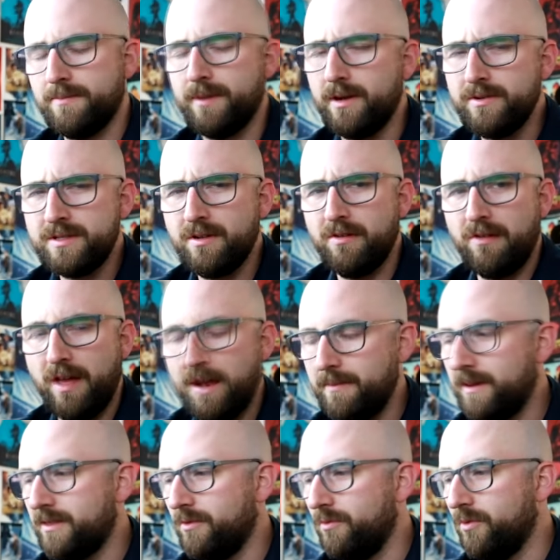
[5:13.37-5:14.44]
but also a lot
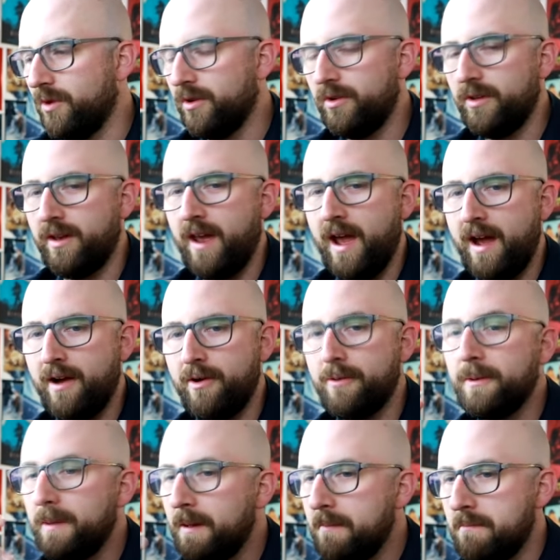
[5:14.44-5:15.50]
about the world and
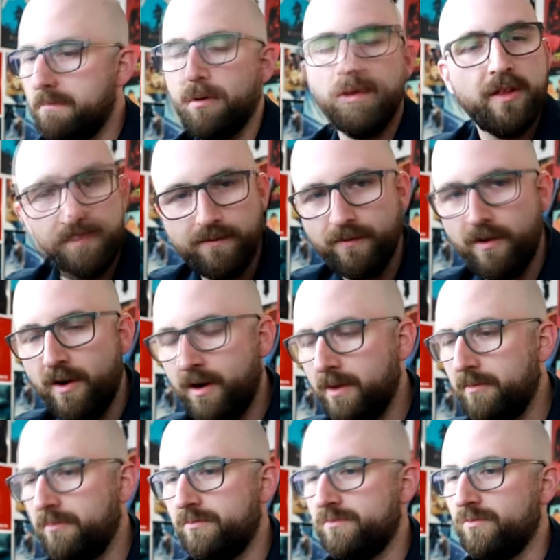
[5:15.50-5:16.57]
how Bullet
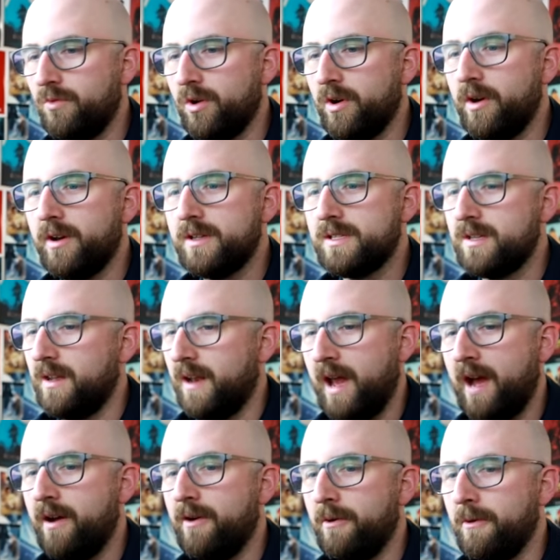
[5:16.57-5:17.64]
Farm works and
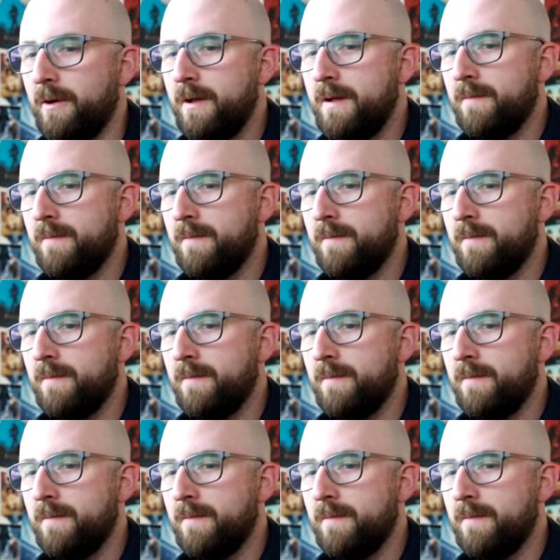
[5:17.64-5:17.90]
how